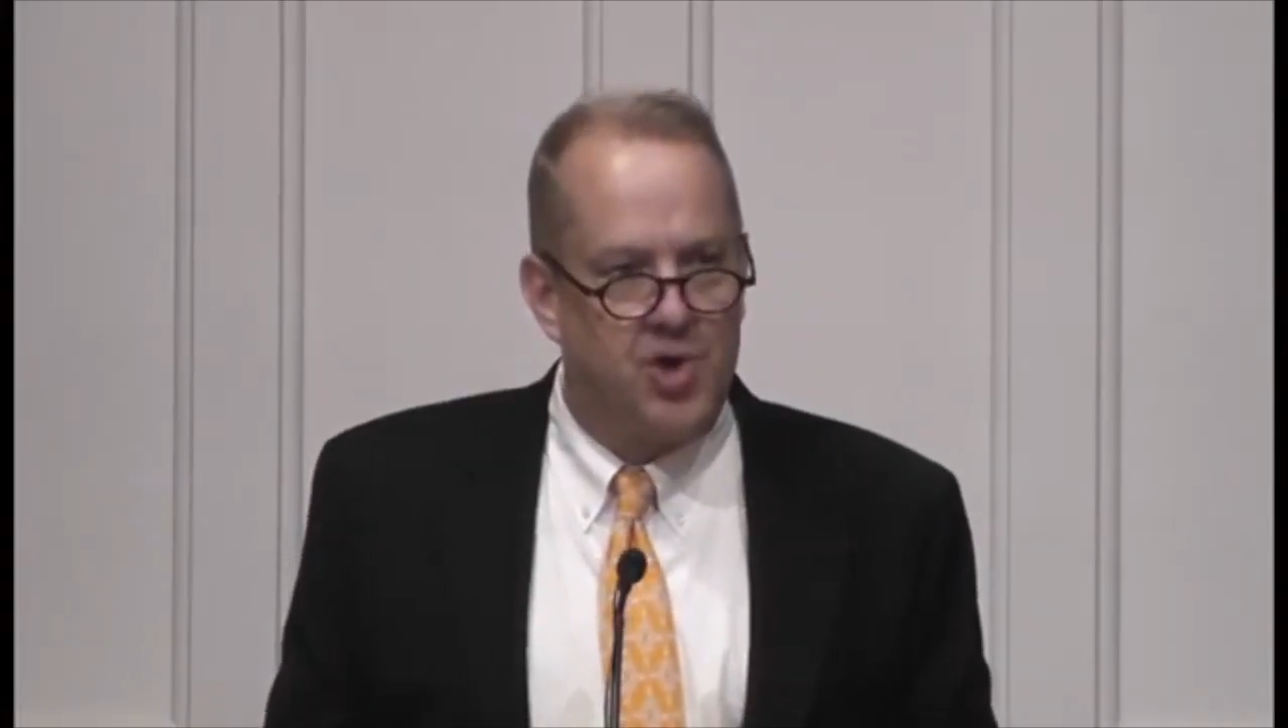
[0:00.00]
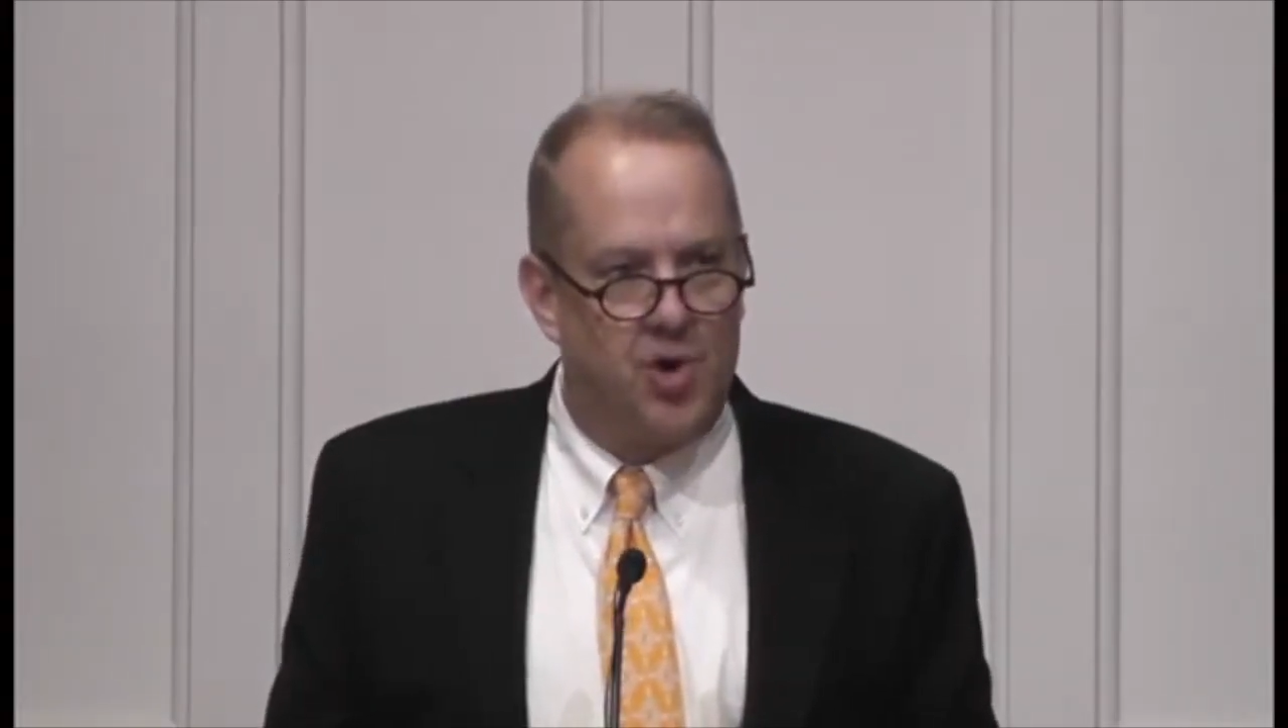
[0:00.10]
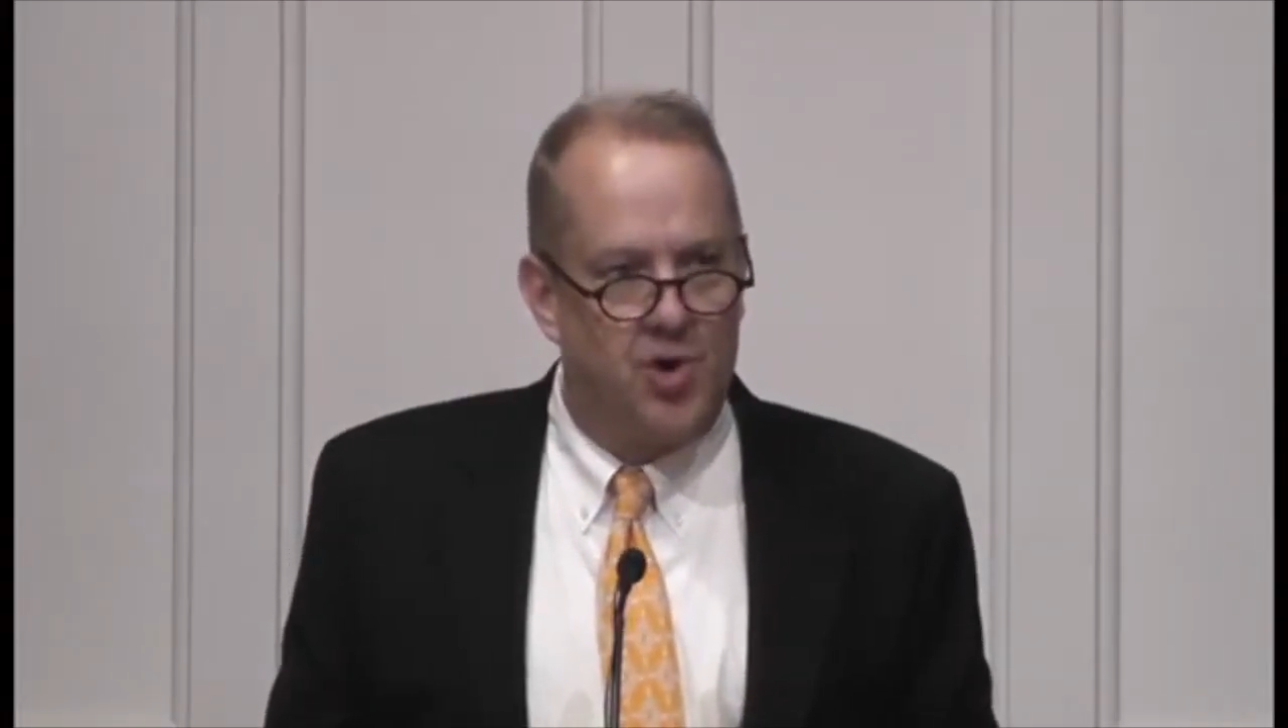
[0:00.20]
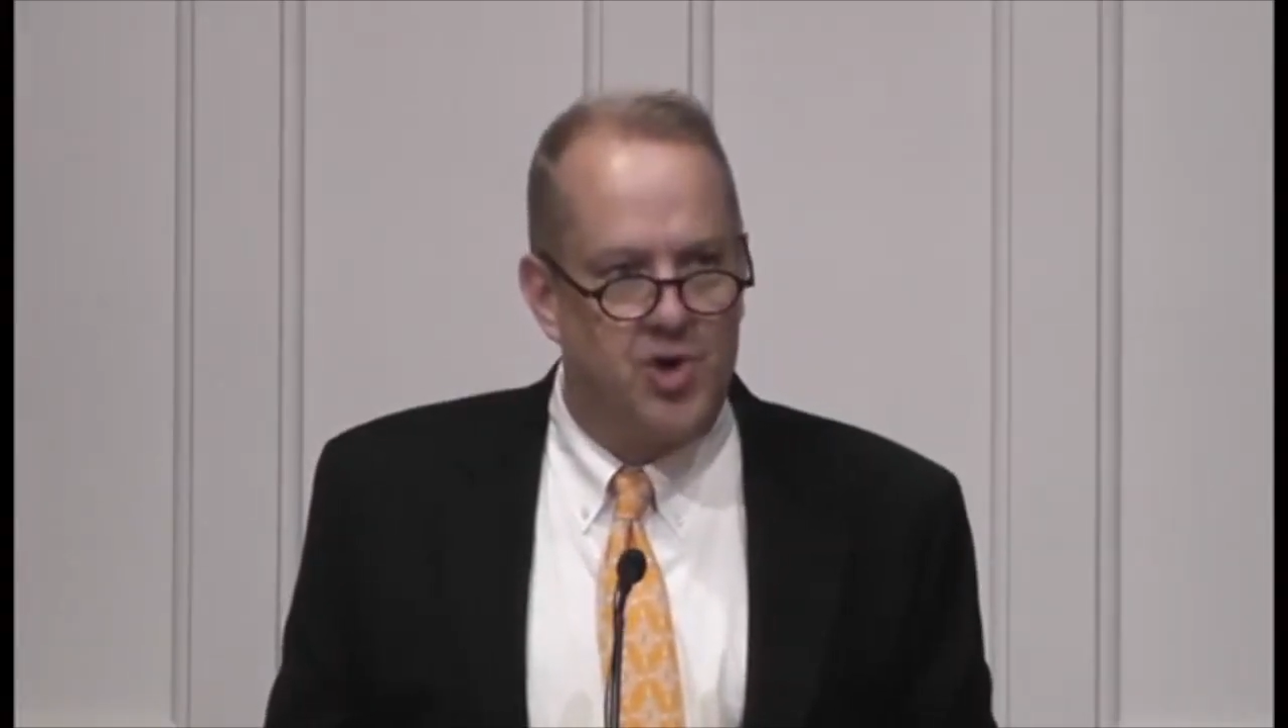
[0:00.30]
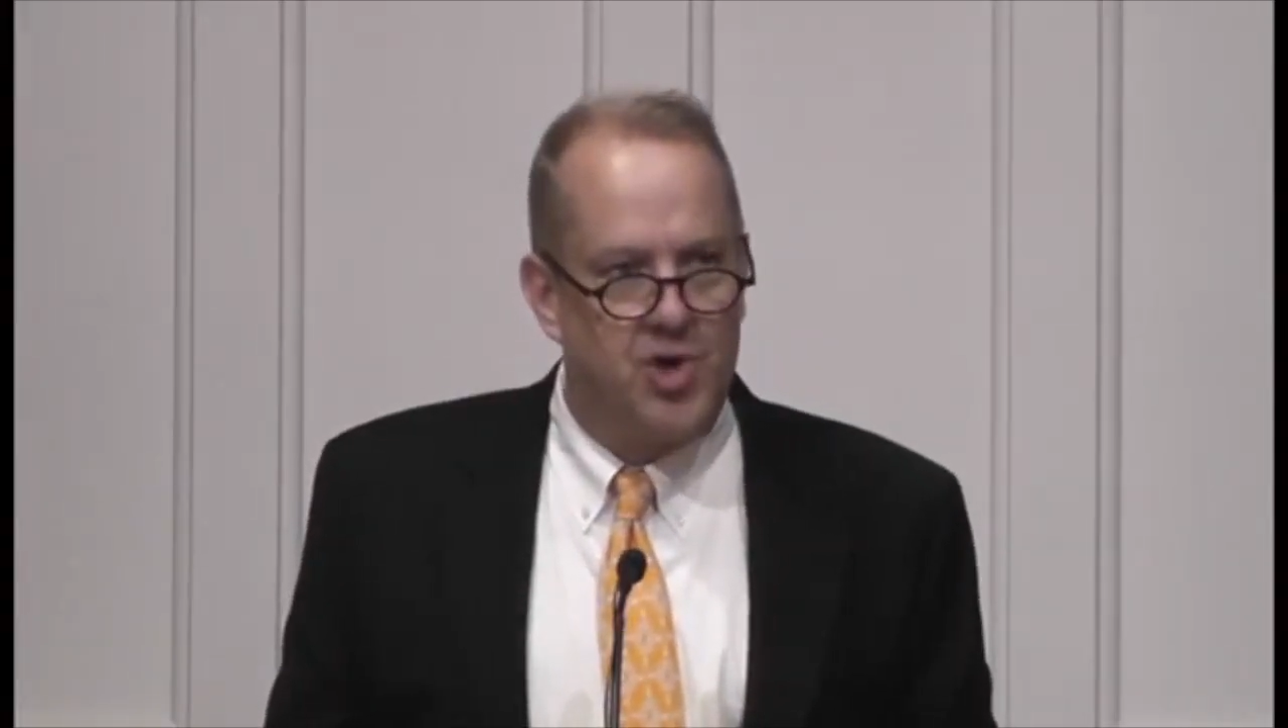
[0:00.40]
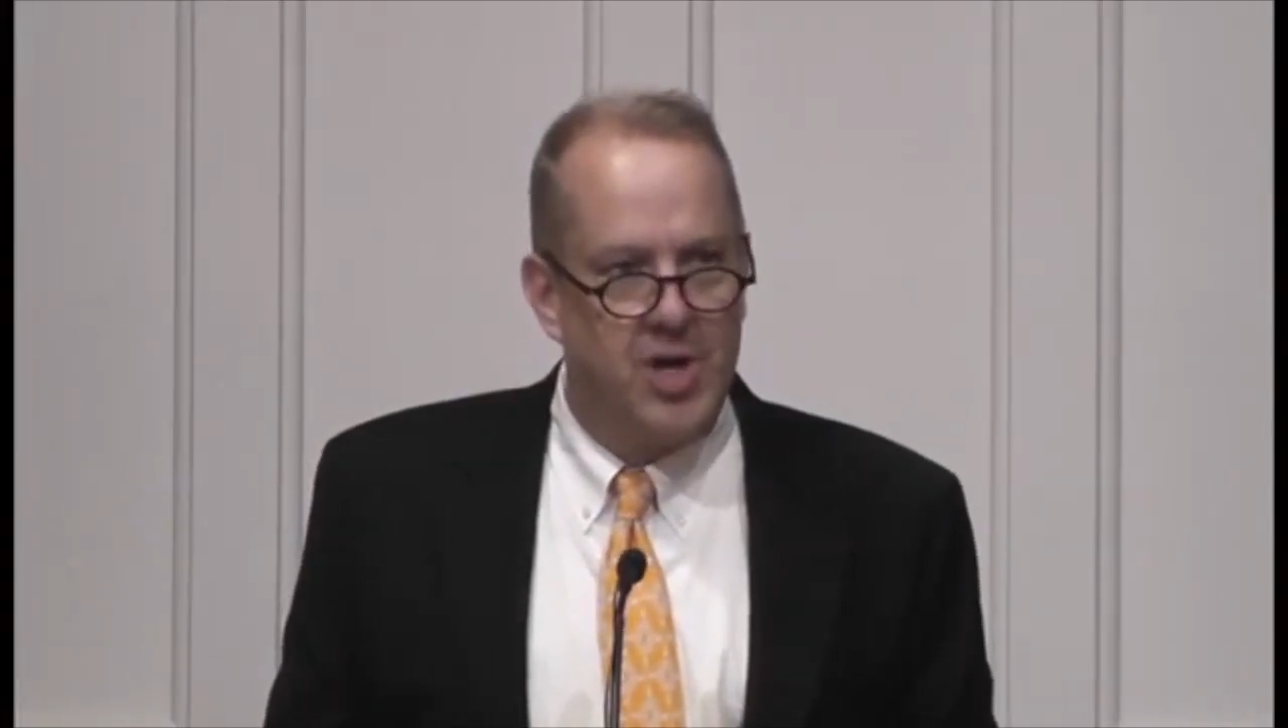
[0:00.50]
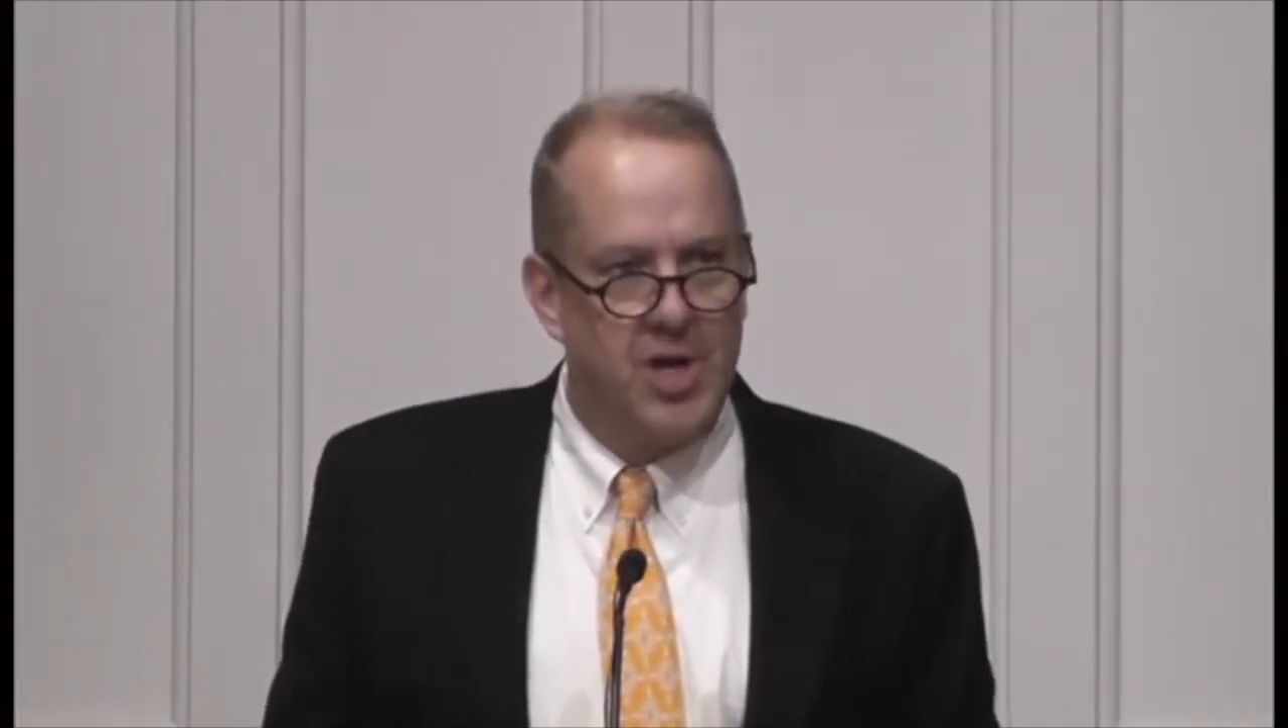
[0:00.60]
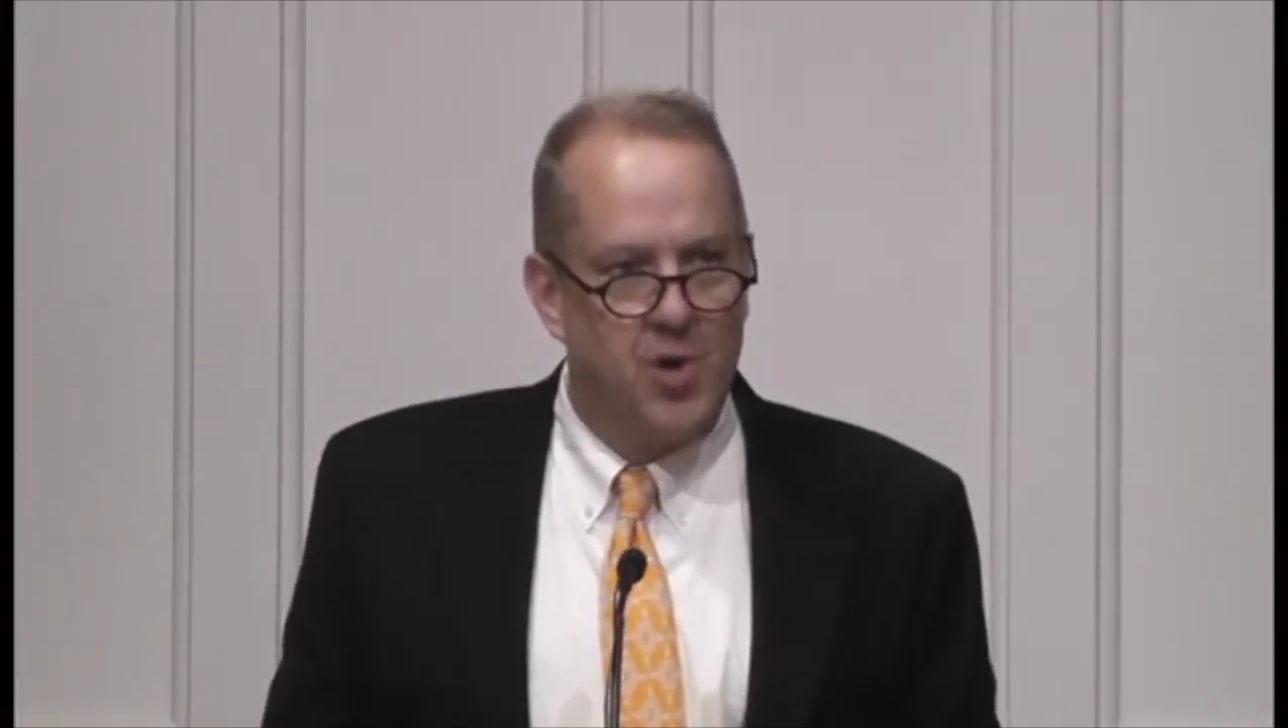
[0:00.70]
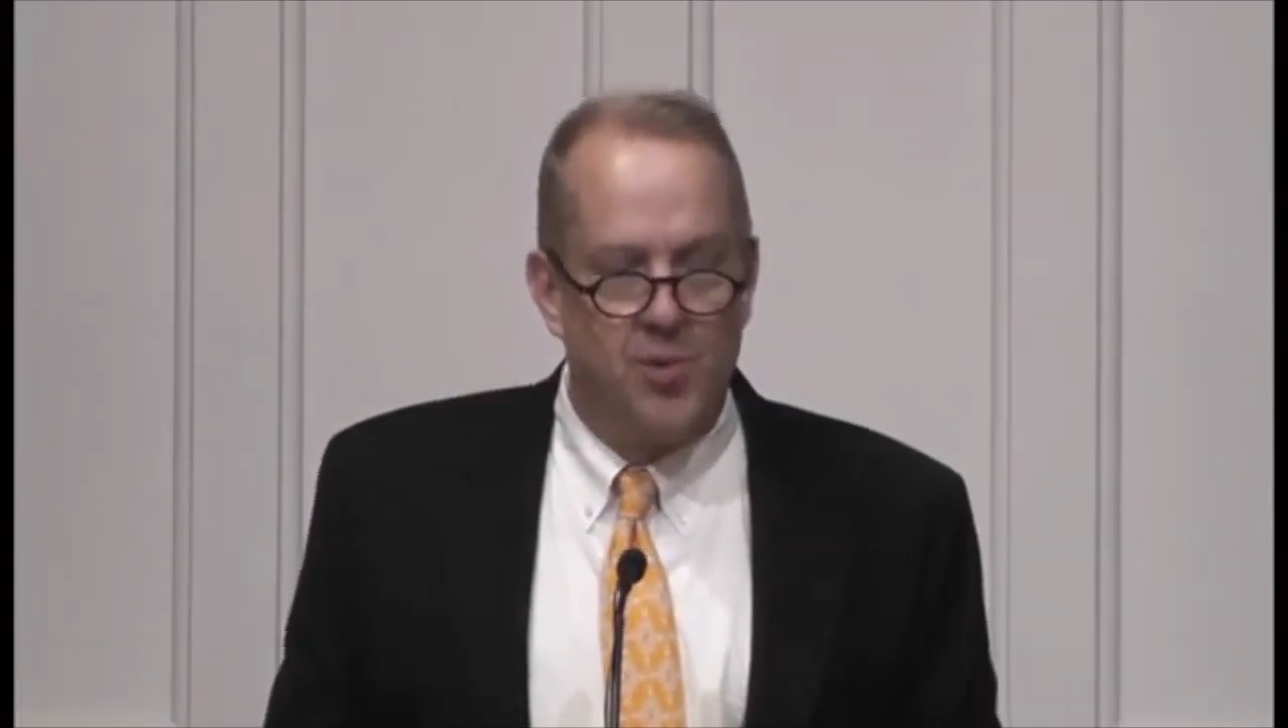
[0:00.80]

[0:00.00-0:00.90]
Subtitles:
Church